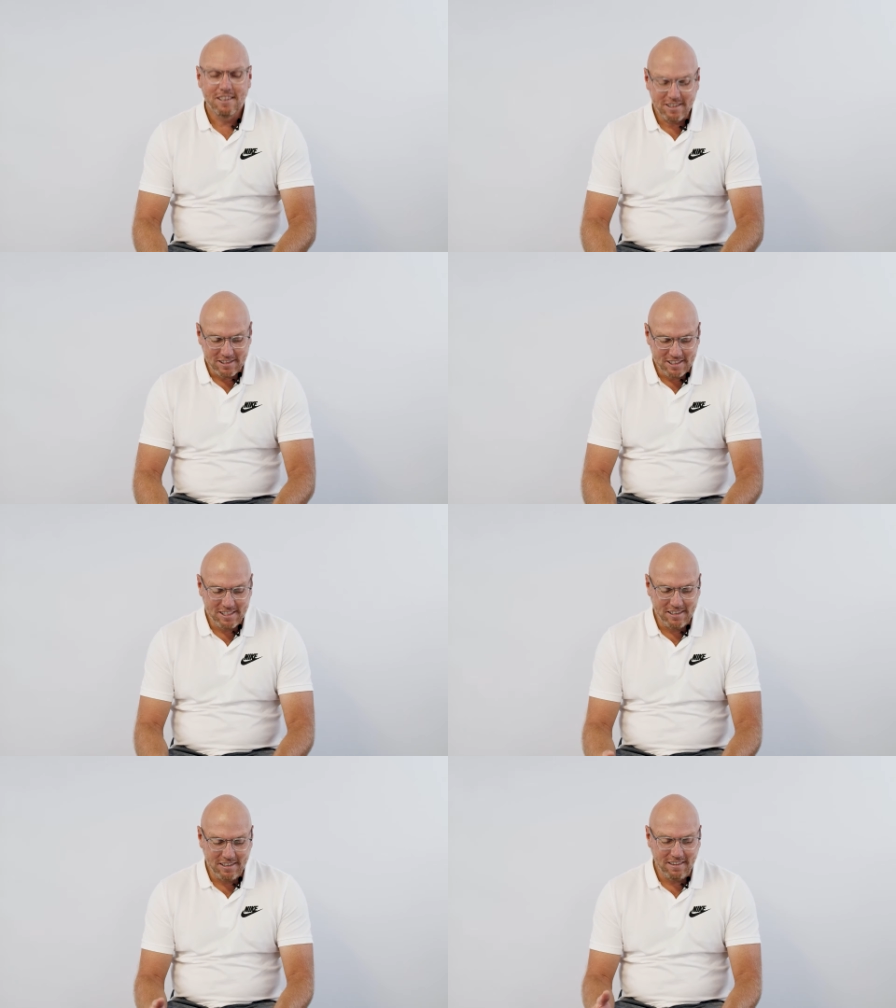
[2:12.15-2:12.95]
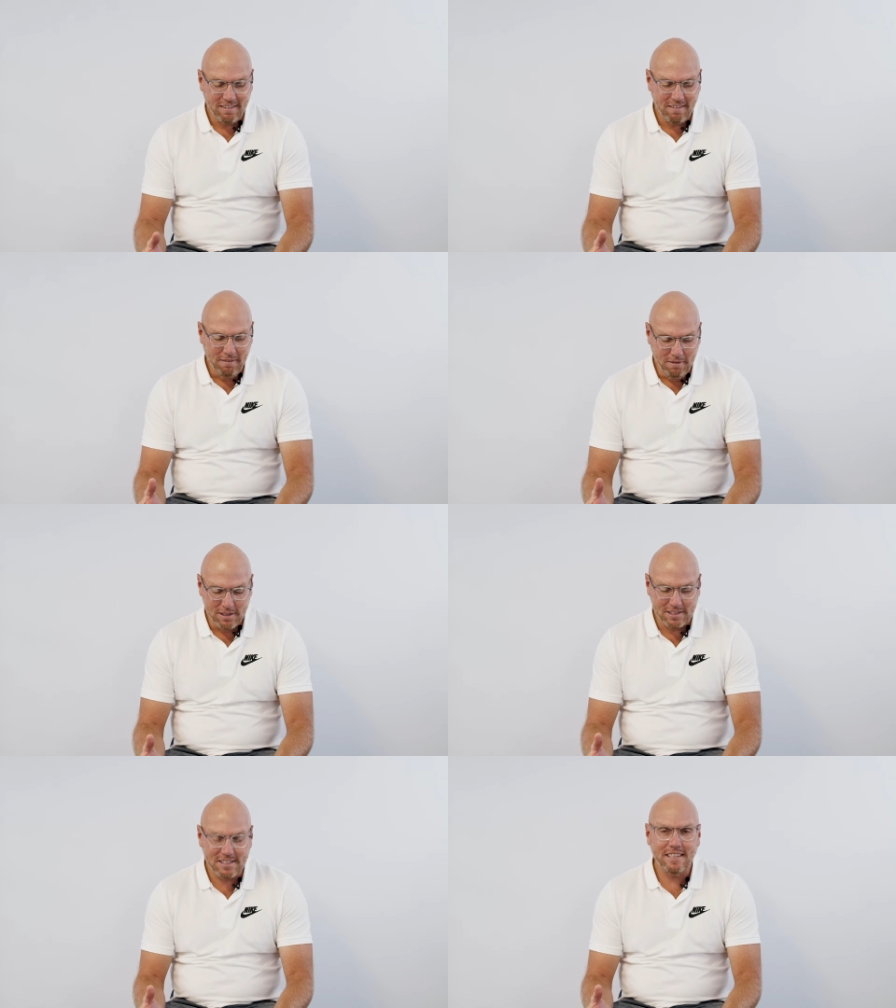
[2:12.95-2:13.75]
considered
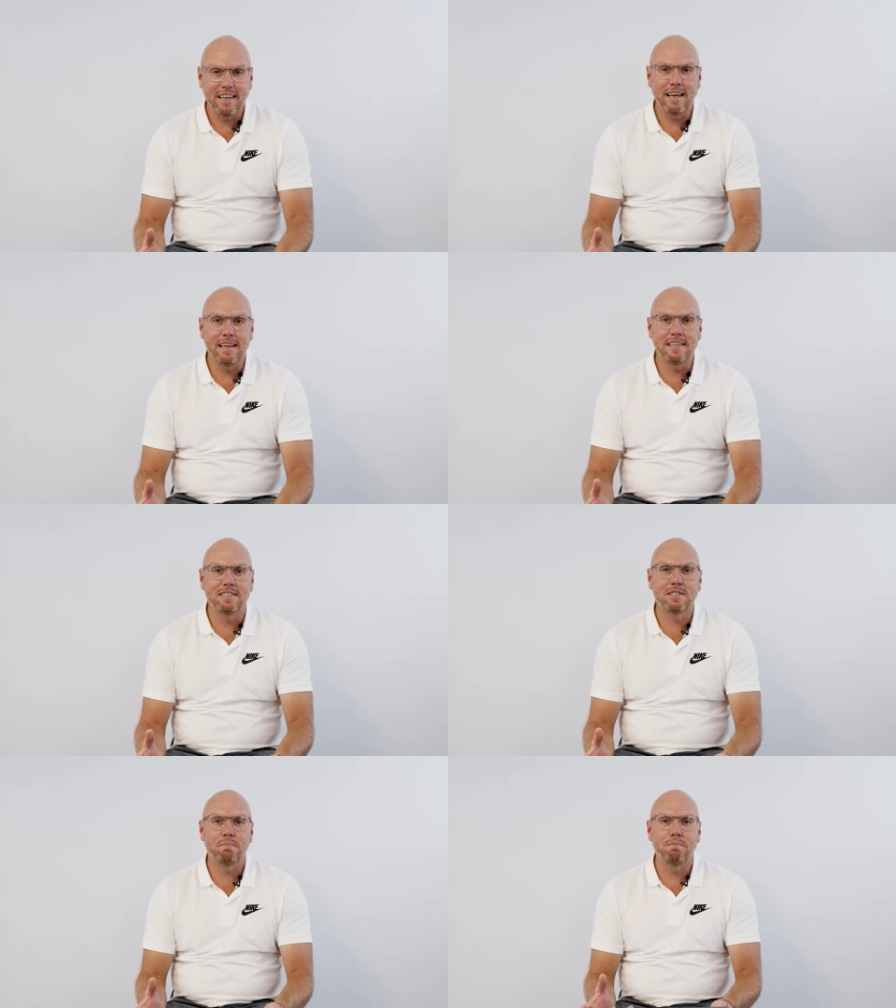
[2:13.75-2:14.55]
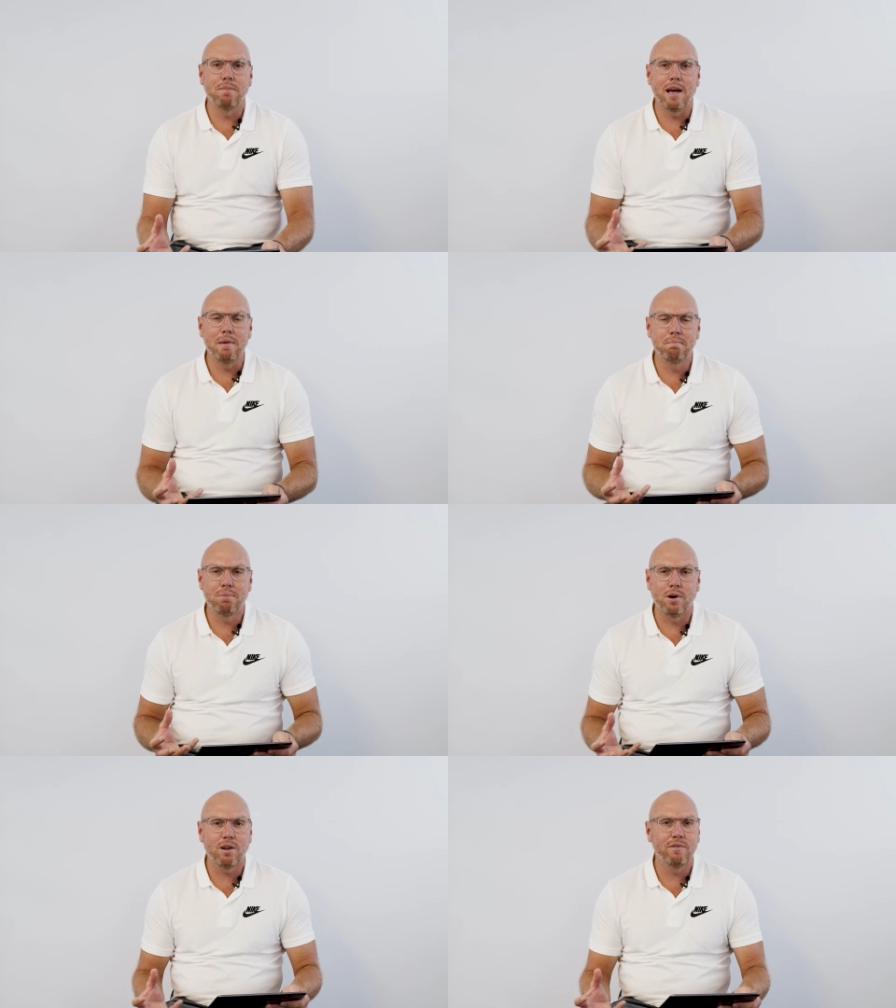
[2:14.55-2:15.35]
this as a
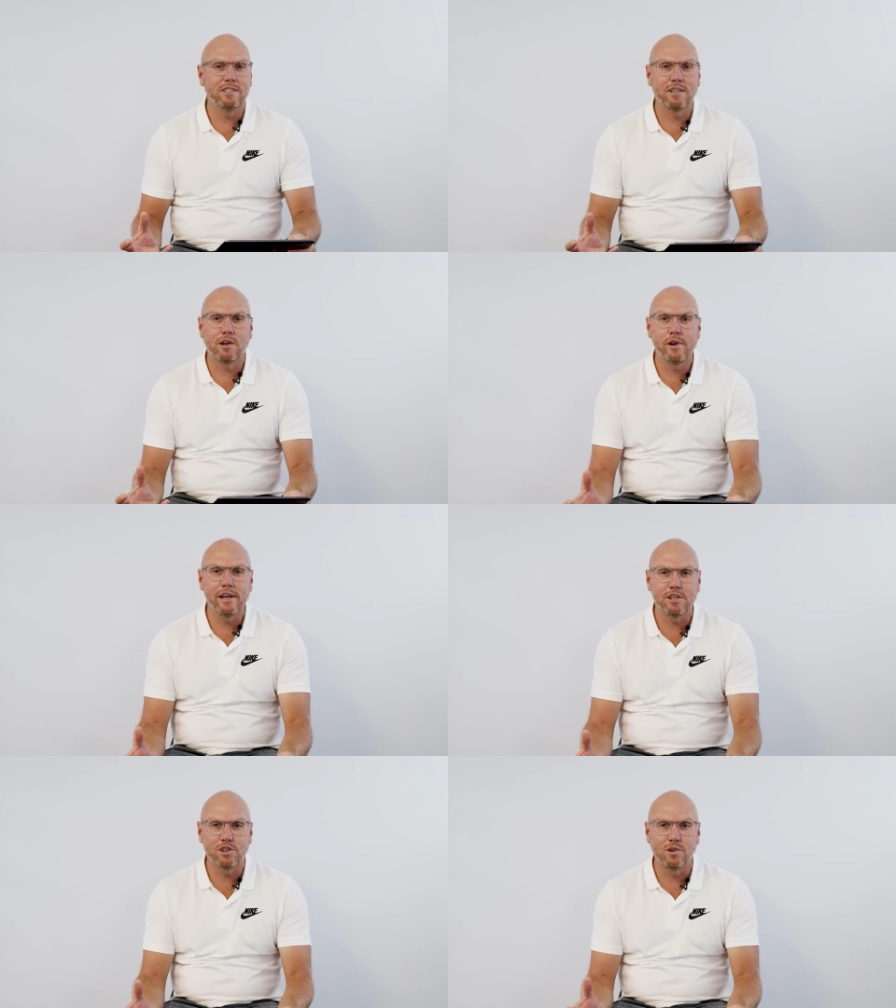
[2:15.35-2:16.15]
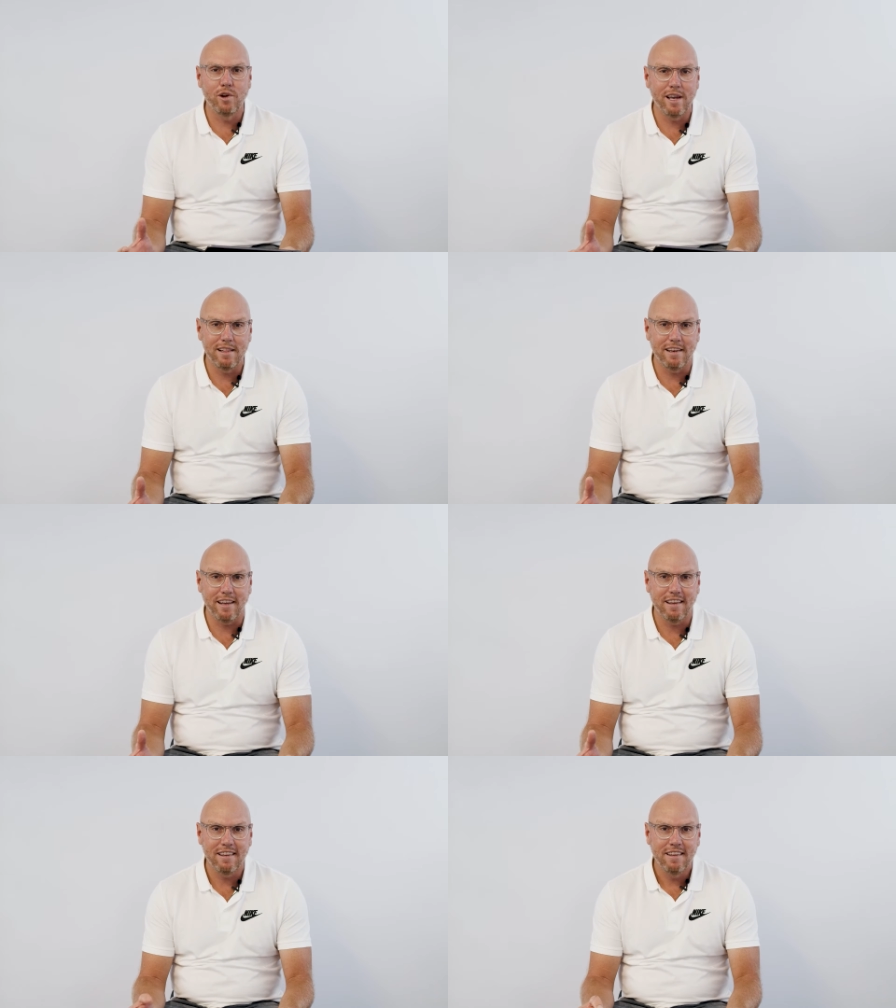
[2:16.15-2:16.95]
part of his creation
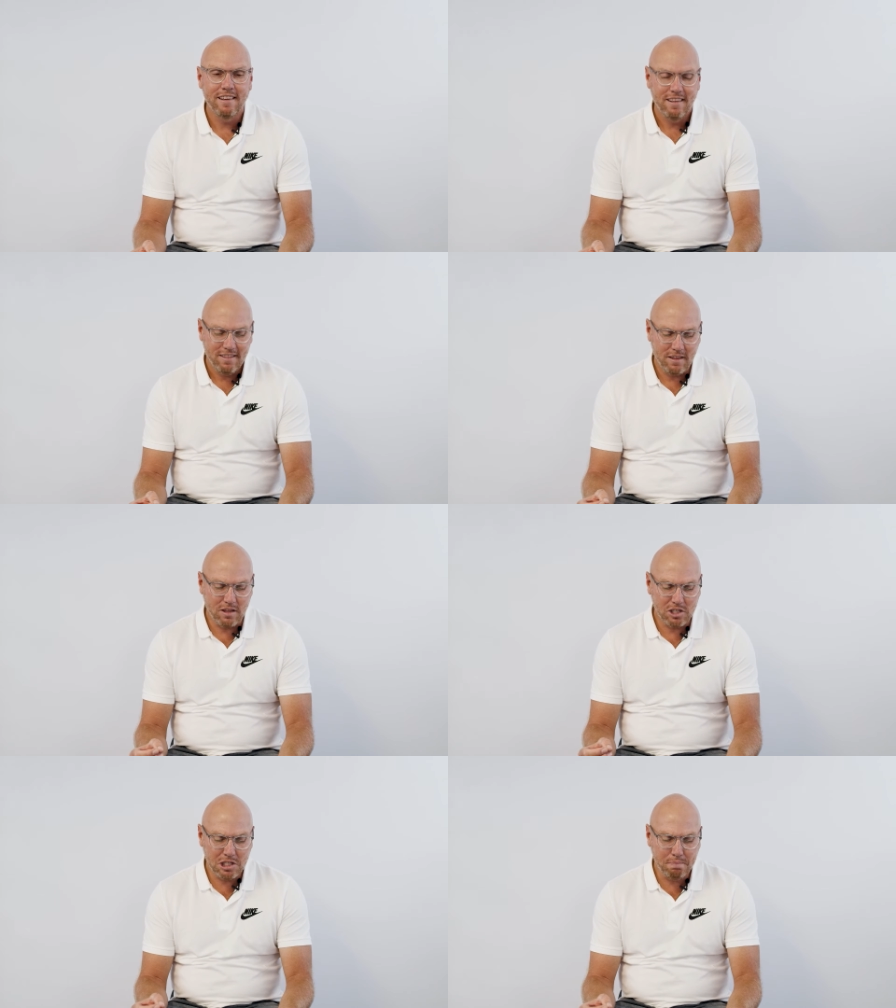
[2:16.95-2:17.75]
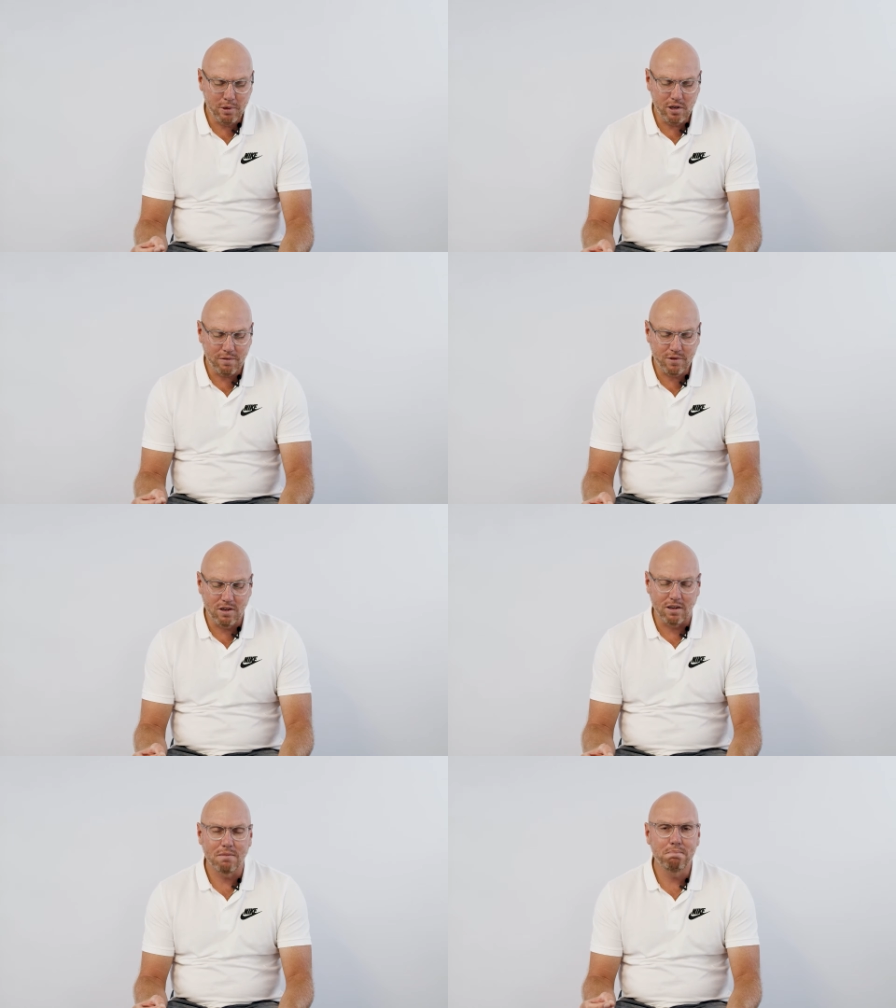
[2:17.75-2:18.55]
reality that the Spirit of
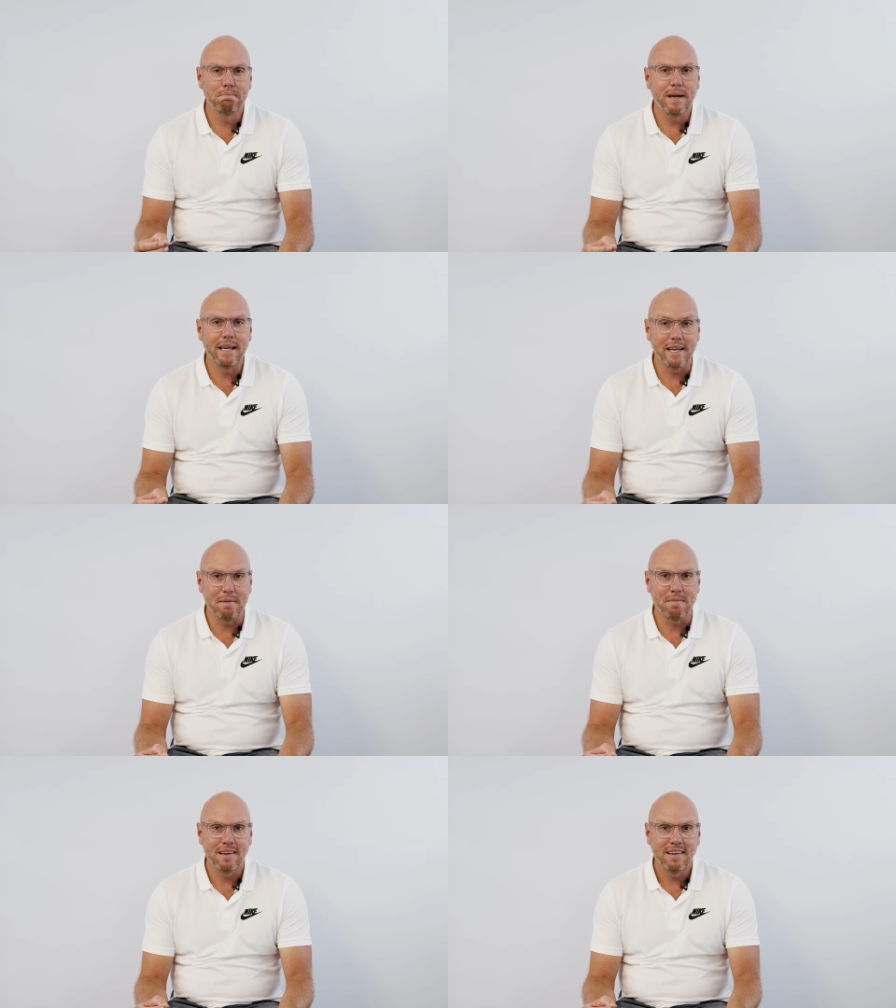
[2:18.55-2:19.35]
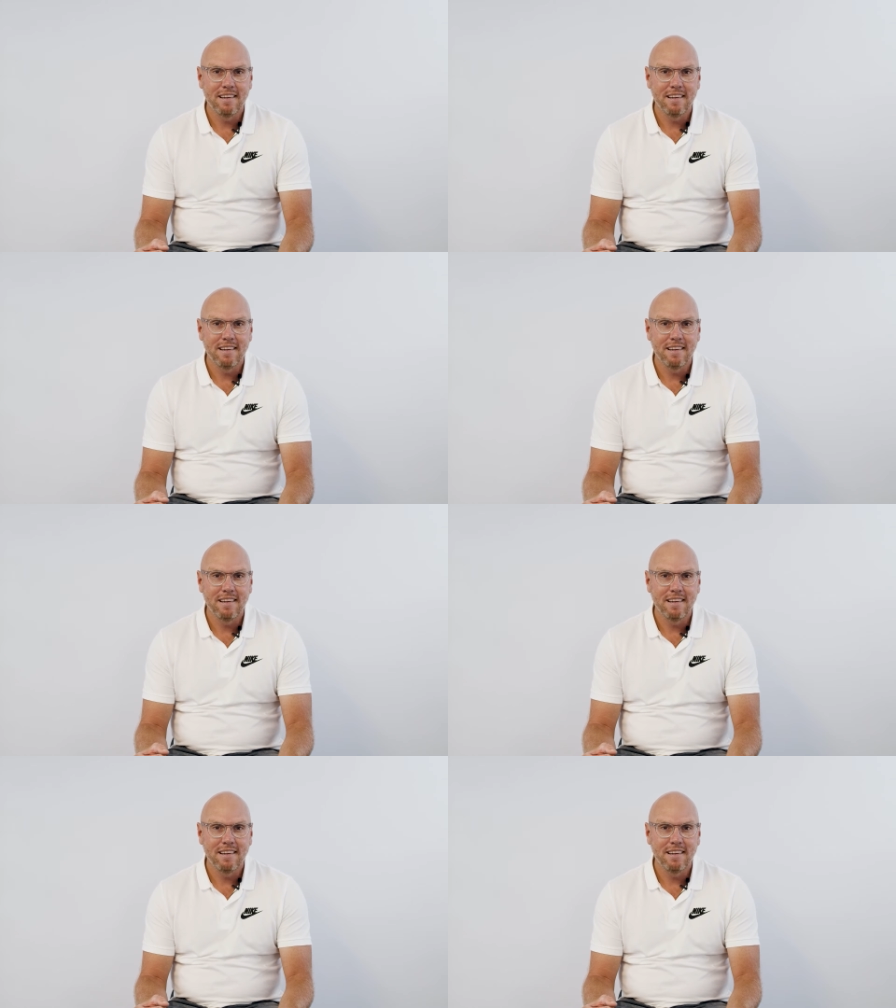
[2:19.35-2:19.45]
God made him